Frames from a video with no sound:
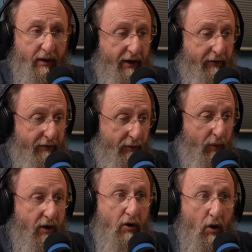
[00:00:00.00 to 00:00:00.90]
if
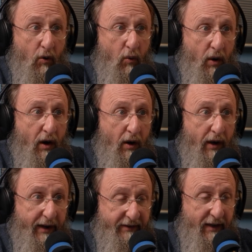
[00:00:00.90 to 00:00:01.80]
we know
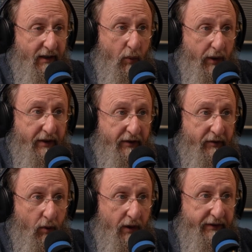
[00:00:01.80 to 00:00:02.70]
exactly where
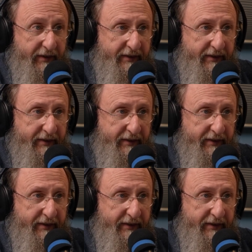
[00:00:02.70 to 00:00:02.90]
this was.